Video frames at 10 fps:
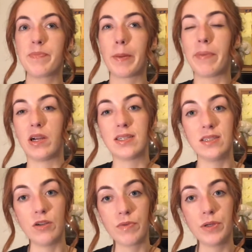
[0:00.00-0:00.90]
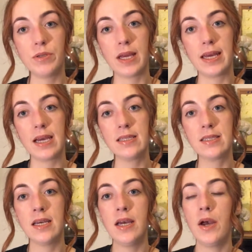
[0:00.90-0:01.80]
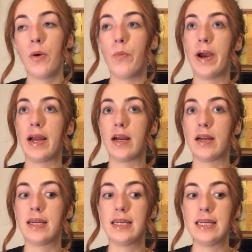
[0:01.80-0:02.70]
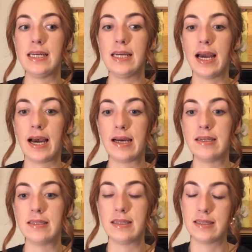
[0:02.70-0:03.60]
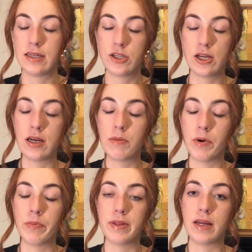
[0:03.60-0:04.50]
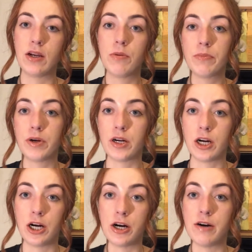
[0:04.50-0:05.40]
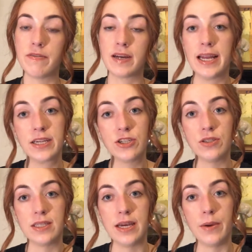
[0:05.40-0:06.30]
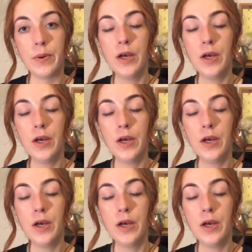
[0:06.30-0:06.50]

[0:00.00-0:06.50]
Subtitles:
personal route, I guess, where he has essentially come up with a number of collections now